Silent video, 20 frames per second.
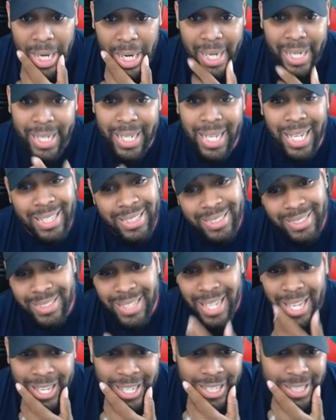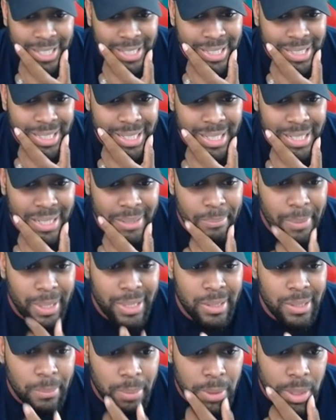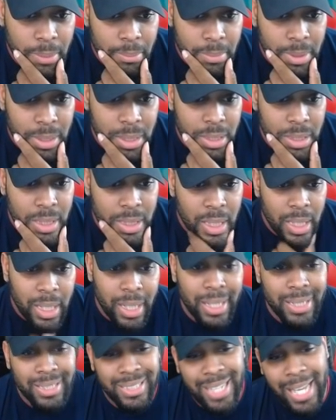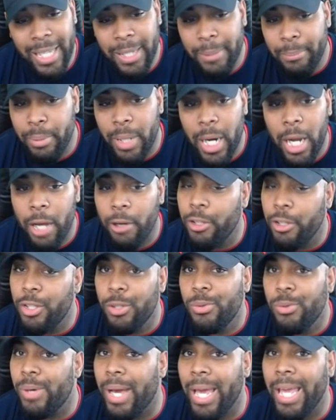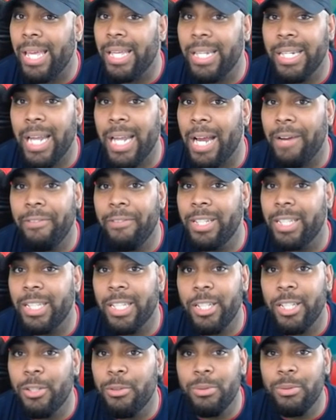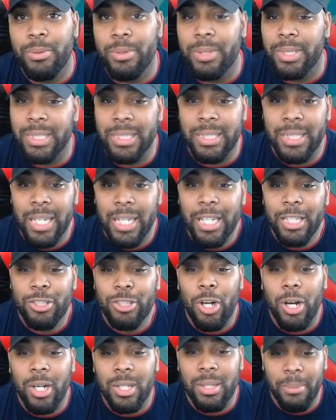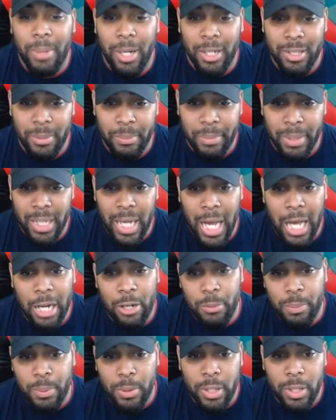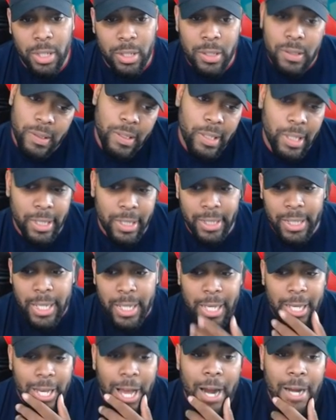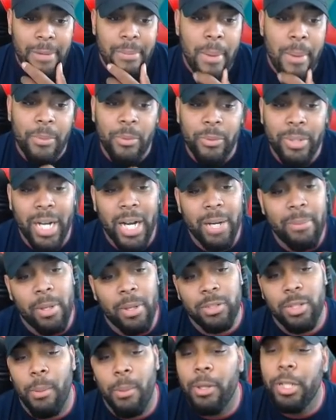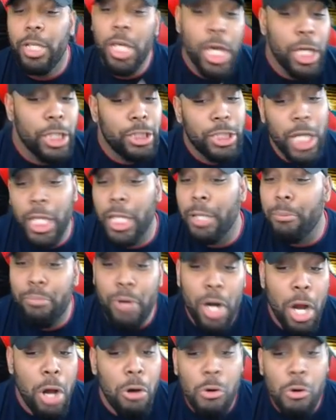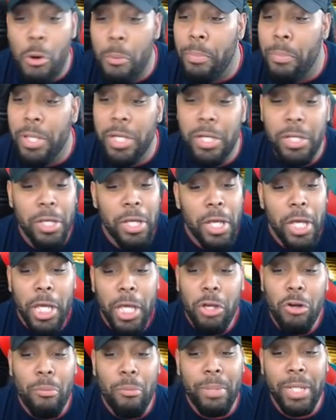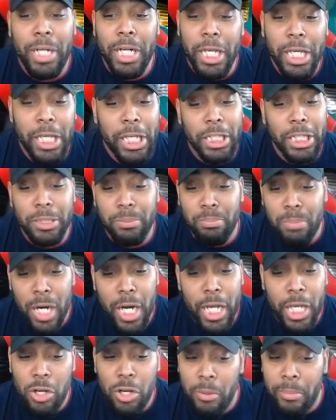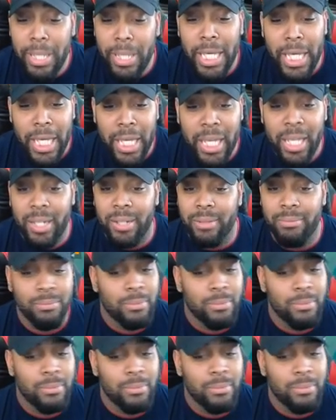All right, got a Zach. All right, Mason Plumlee. Jalen Brown, you ain't everything you was talked about to be. Otto Porter, okay. I remember when everybody was talking about, yeah, Jalen Brown he gonna be the ish, bro. He gonna be it.